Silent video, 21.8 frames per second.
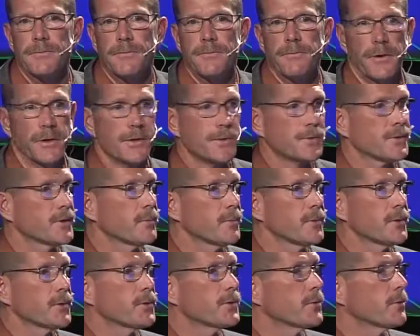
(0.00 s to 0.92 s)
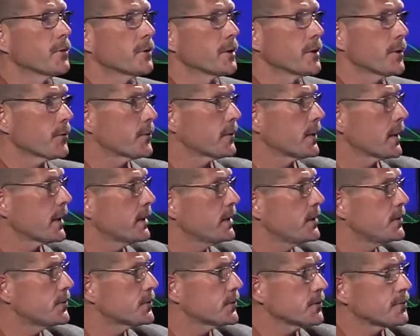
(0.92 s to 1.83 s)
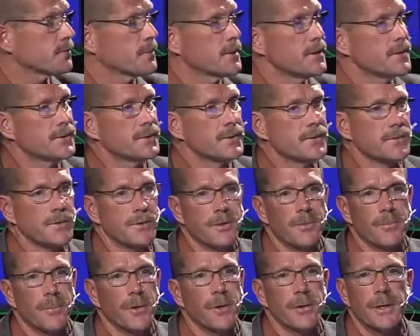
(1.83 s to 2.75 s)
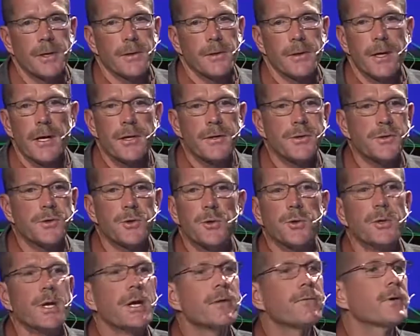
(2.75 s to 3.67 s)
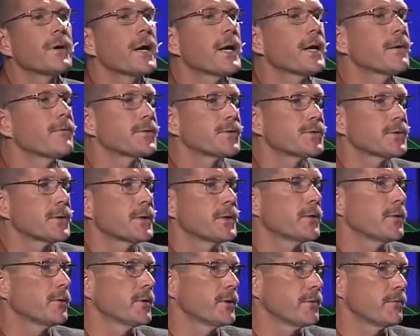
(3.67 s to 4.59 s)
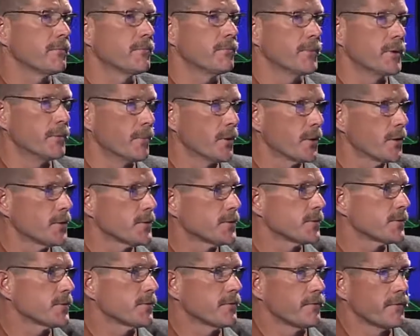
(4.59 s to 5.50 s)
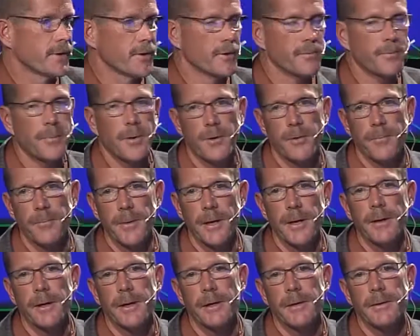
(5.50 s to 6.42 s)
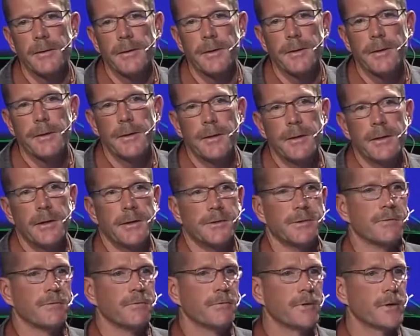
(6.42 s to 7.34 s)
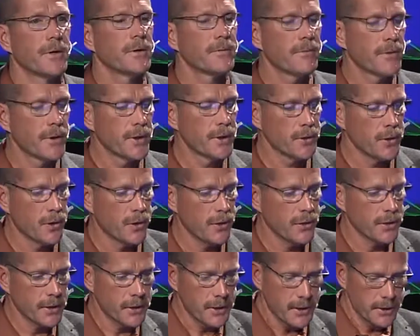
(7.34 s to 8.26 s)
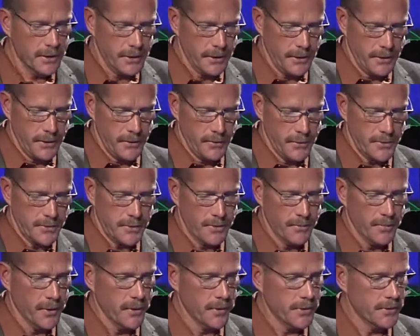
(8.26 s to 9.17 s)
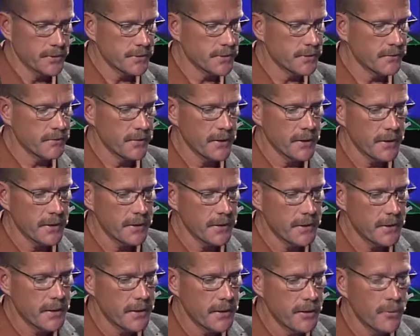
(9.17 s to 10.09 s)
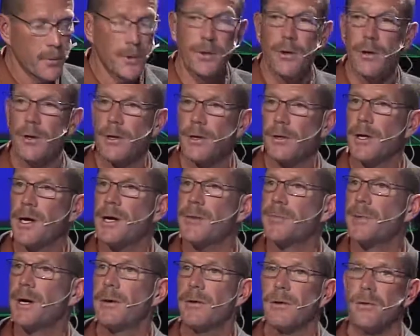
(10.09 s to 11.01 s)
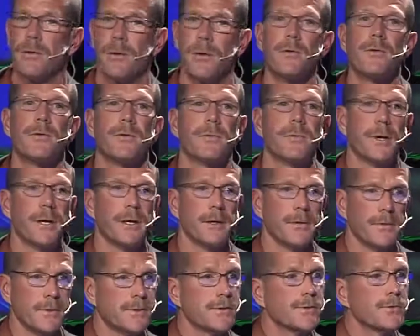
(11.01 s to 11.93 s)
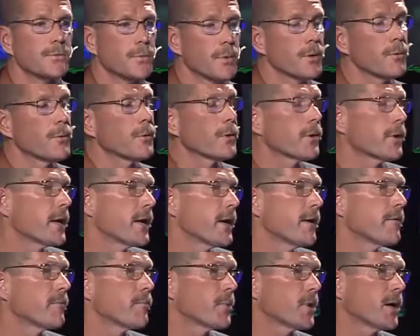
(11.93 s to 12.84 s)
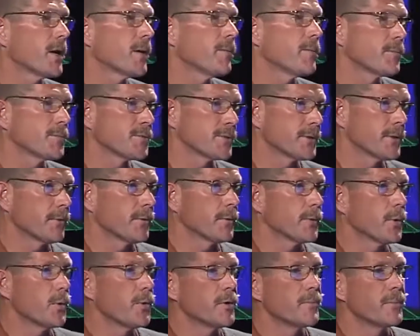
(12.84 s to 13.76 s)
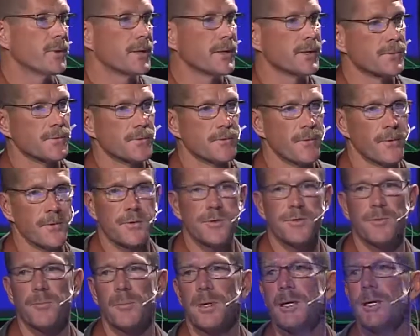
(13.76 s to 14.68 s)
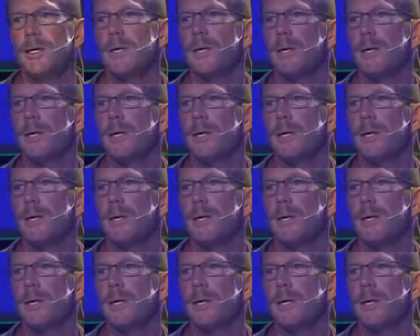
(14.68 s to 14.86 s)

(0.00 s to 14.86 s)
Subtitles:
Very similar to our other dioecious species in tuberculosis, you never have a single emergence event of Palmary. It's a very, very long and continuous emergence event. We talk a lot about growth rate, and this is where we're going to have problems in Illinois because of the speed